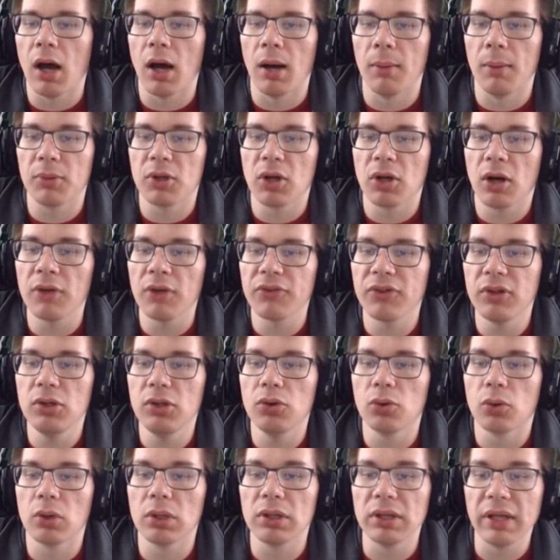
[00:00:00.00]
Causing
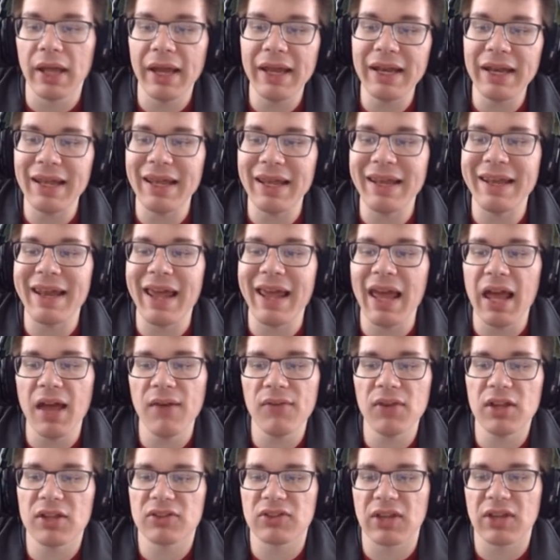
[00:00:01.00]
your light and
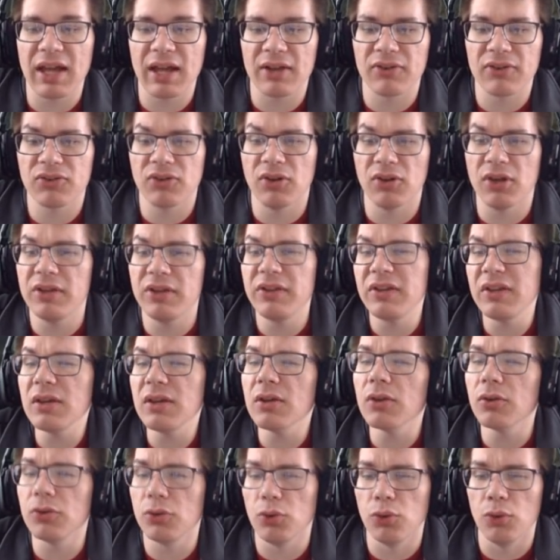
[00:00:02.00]
heavy attacks to
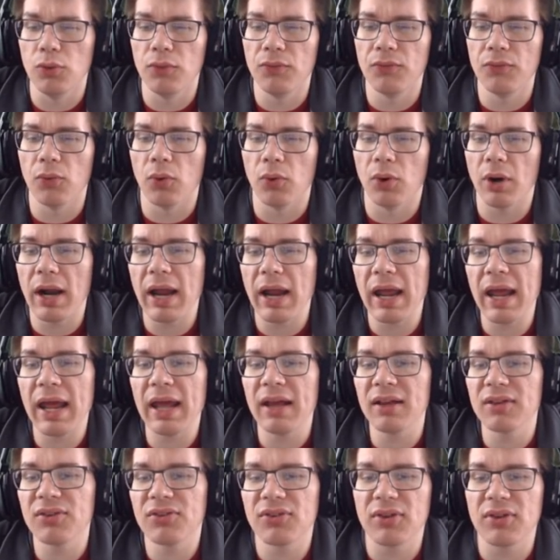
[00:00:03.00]
heal you for
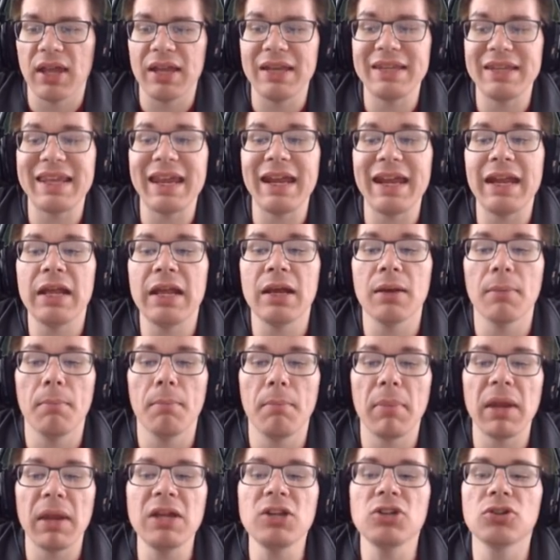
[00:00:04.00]
X and gaining
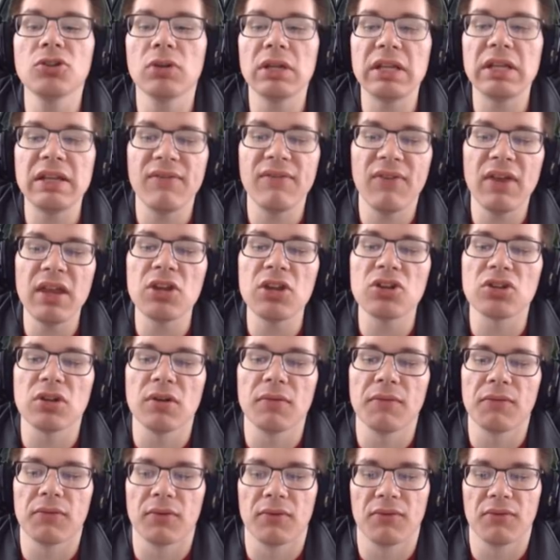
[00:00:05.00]
major
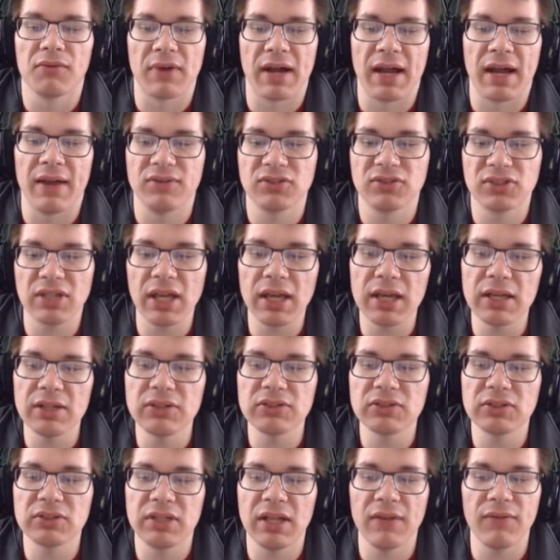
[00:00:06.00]
evasion for 5
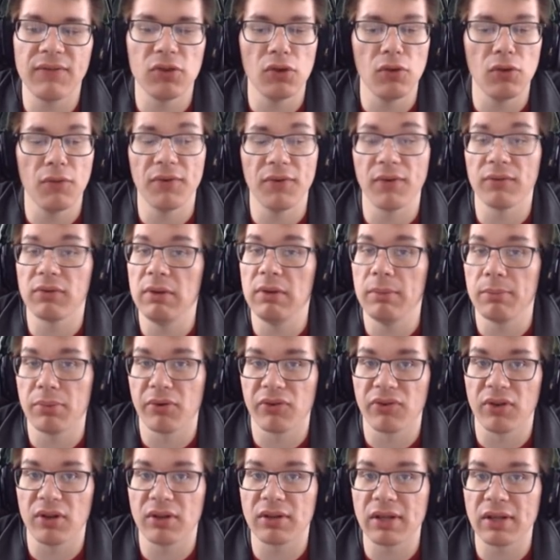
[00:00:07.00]
seconds, giving you
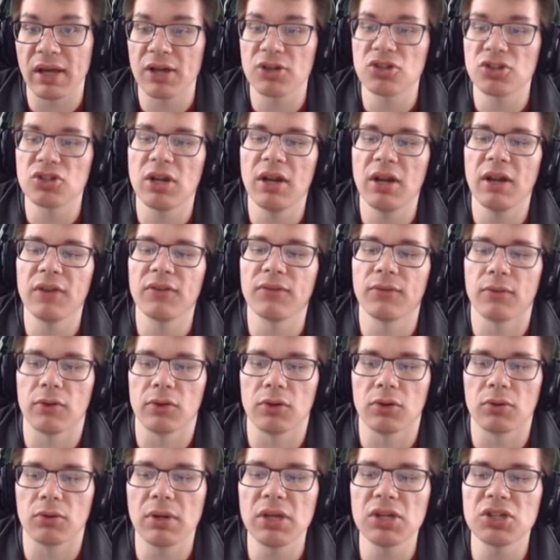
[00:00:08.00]
15% dodge chance for
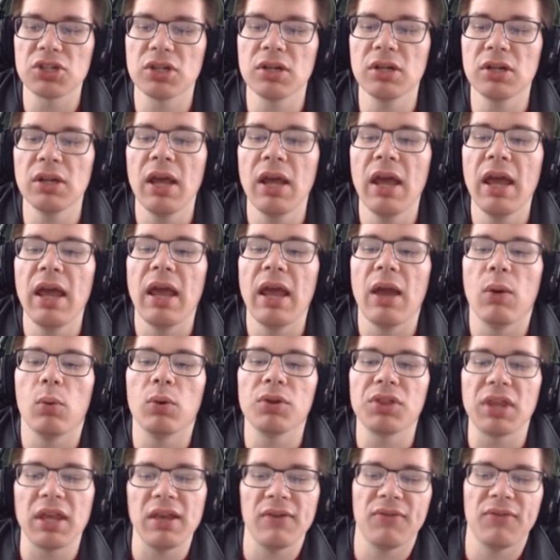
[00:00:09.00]
the duration.
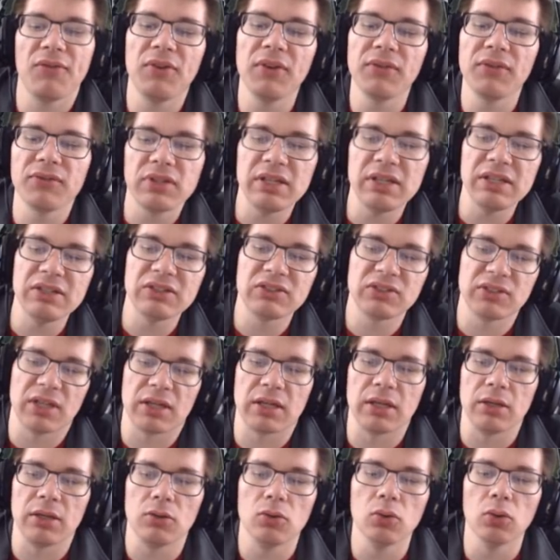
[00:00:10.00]
with a
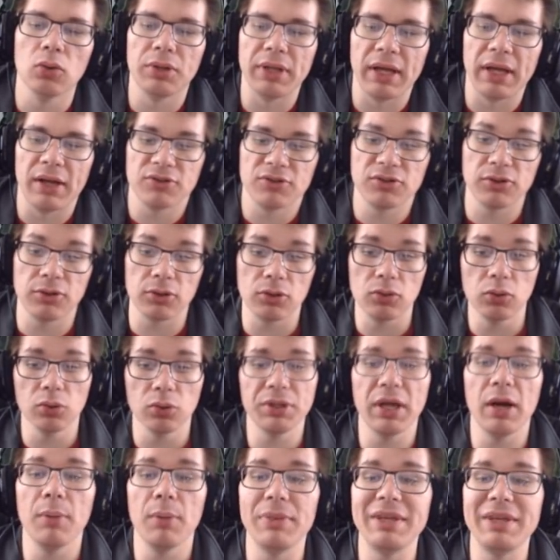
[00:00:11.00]
15-second cooldown. So the
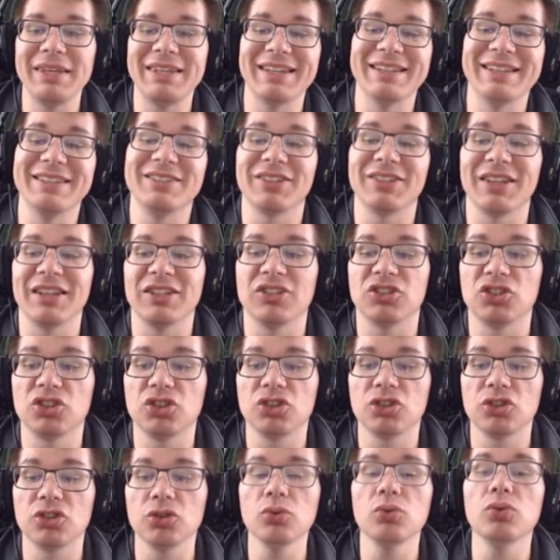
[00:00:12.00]
cooldown begins as
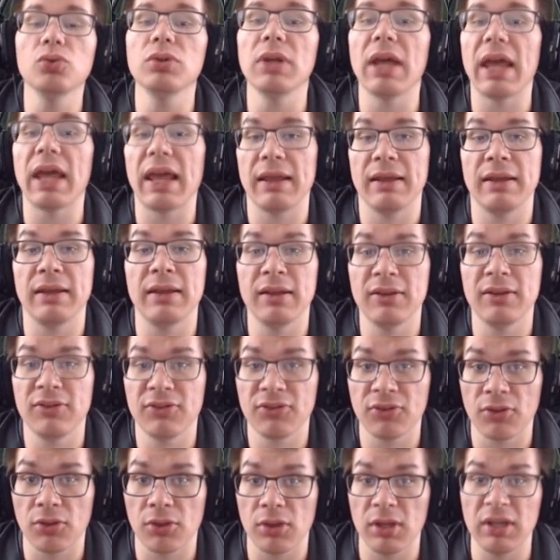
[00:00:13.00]
soon
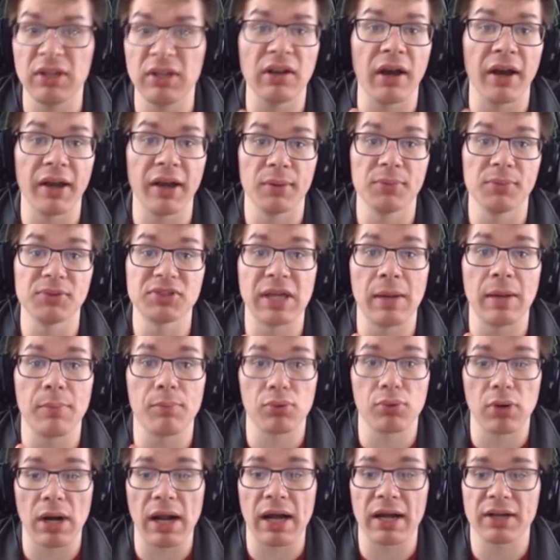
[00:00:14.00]
as the item
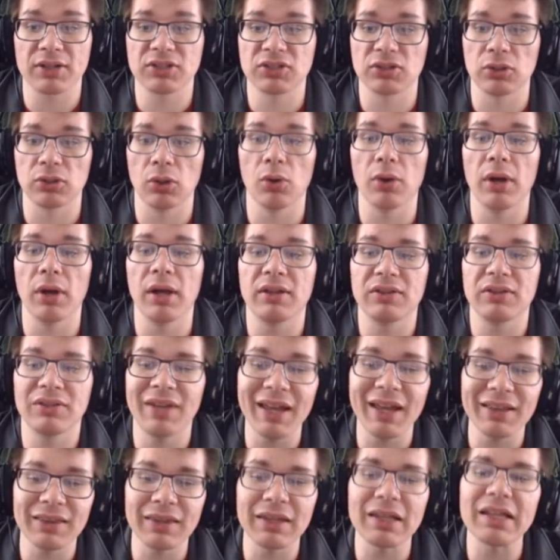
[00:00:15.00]
set procs. So it
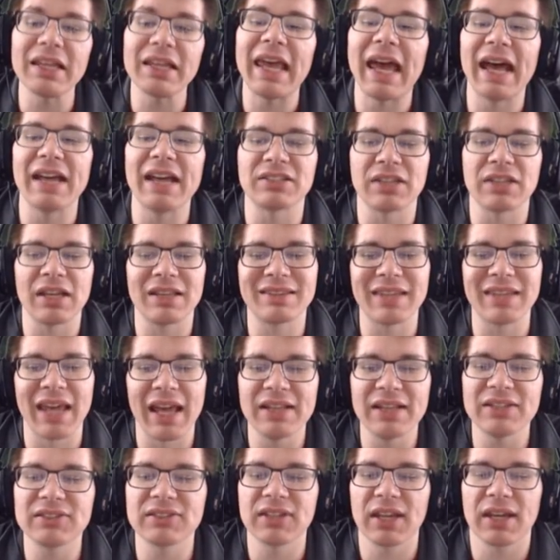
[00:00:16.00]
technically has a
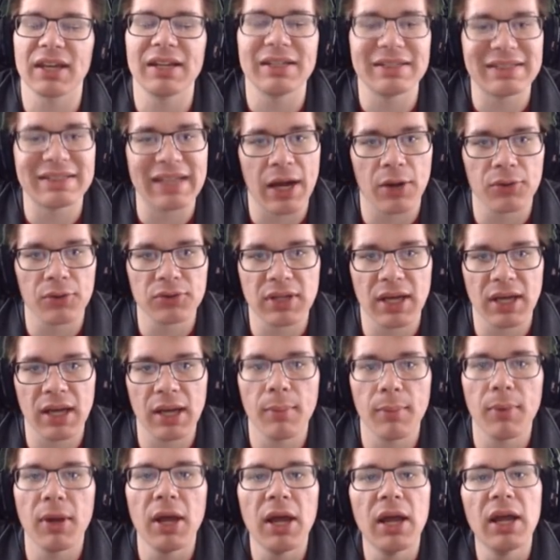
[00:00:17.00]
10-second
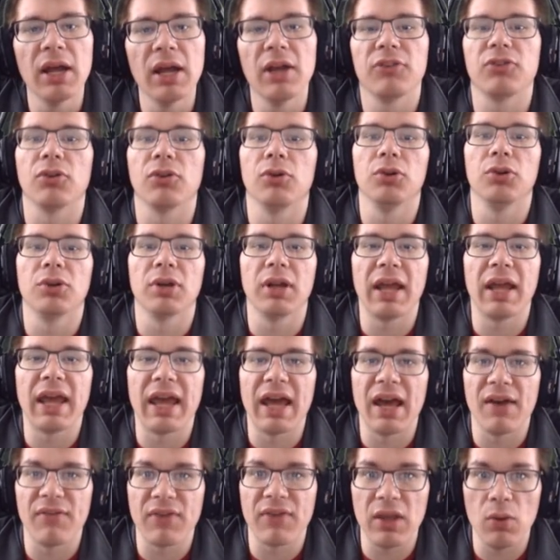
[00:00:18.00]
downtime, so you're going to
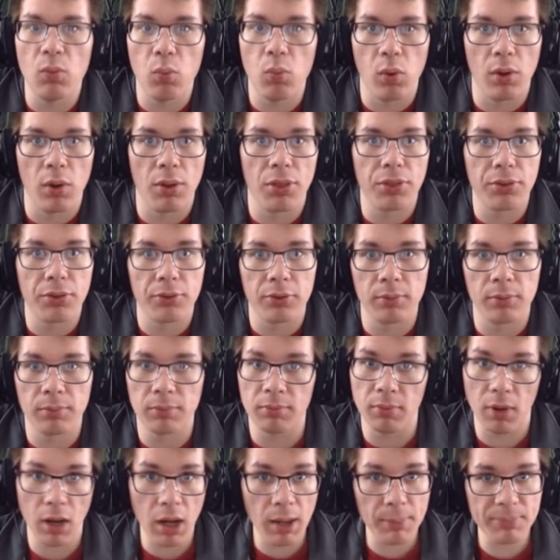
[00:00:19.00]
have a
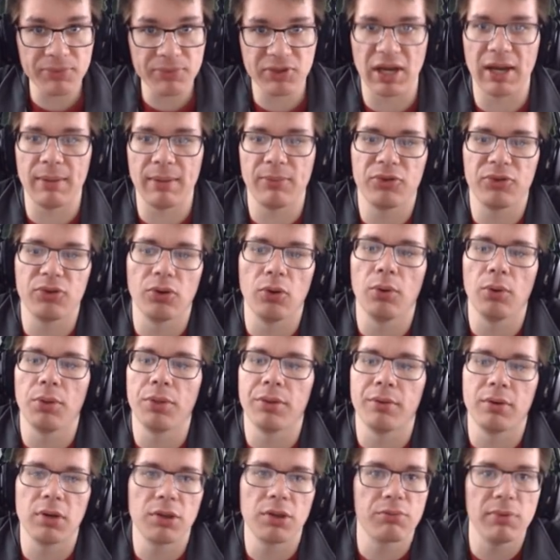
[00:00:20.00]
1/3 uptime. So
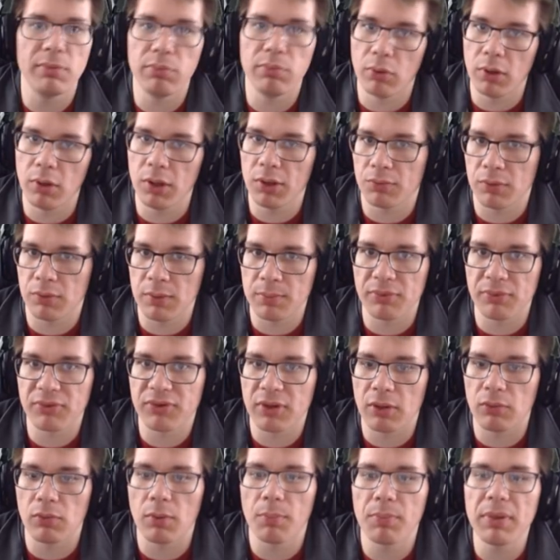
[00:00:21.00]

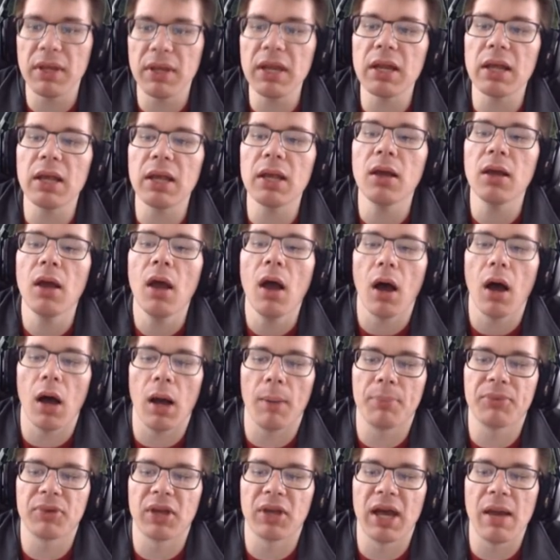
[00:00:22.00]
33.3% repeating
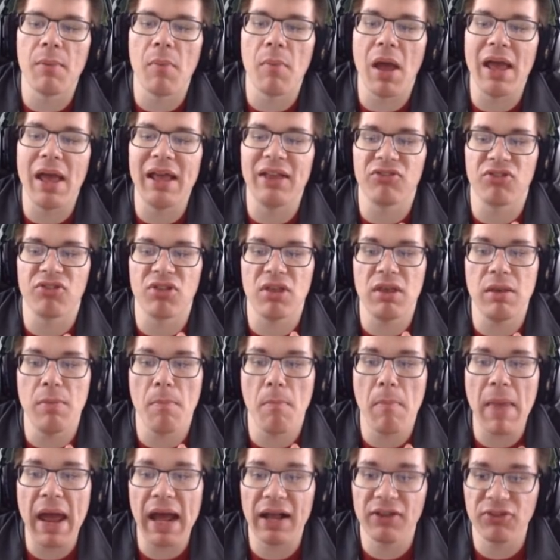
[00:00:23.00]
uptime is the
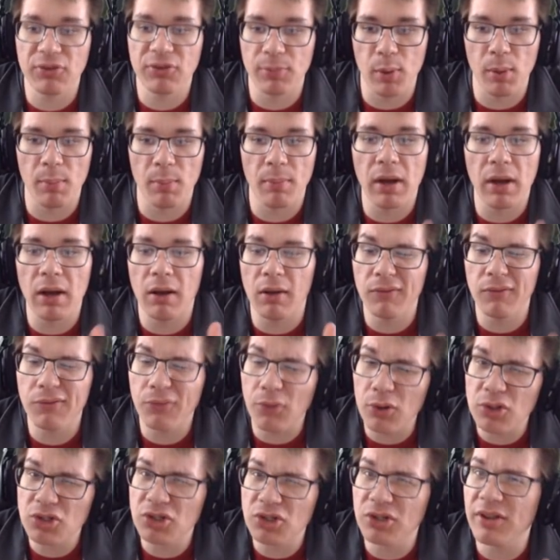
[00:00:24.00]
maximum.
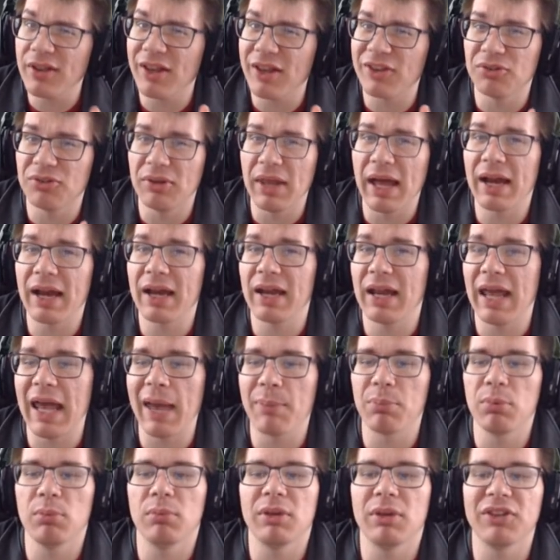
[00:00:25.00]
Unfortunately, that's not going to
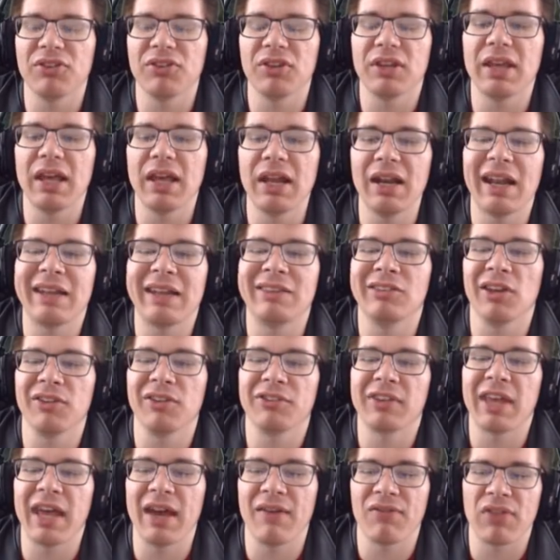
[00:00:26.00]
happen because, again, it
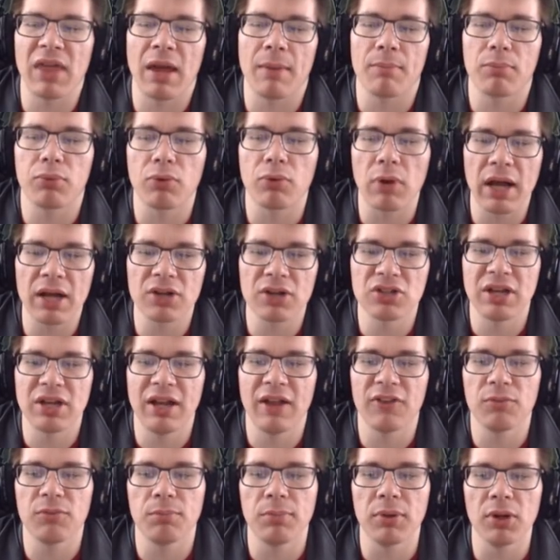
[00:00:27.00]
does have that proc
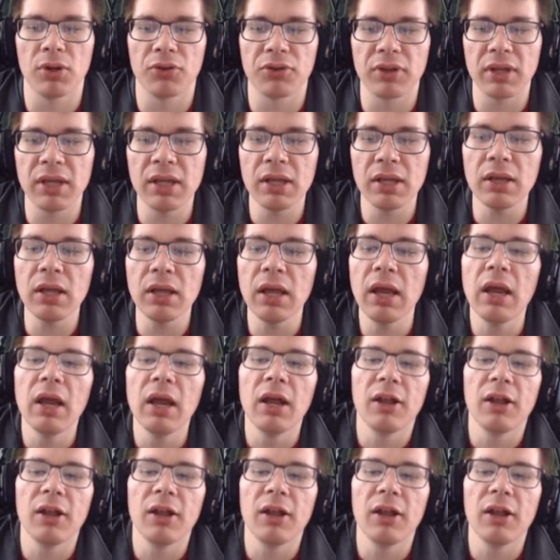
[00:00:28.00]
chance built in.